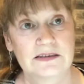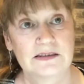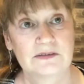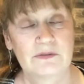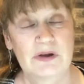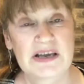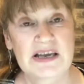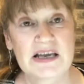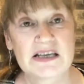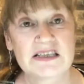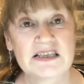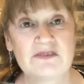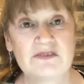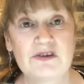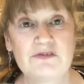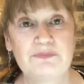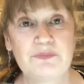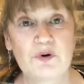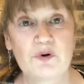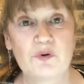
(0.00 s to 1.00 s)
I guess if
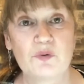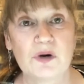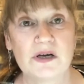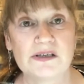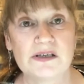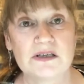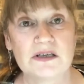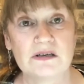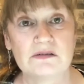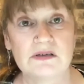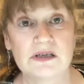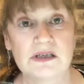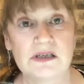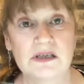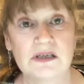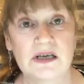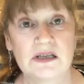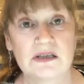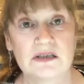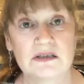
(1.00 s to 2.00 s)
you bought one, you don't need
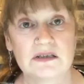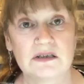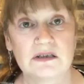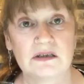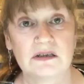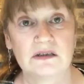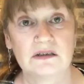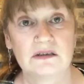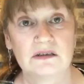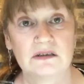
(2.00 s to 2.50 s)
another, do you?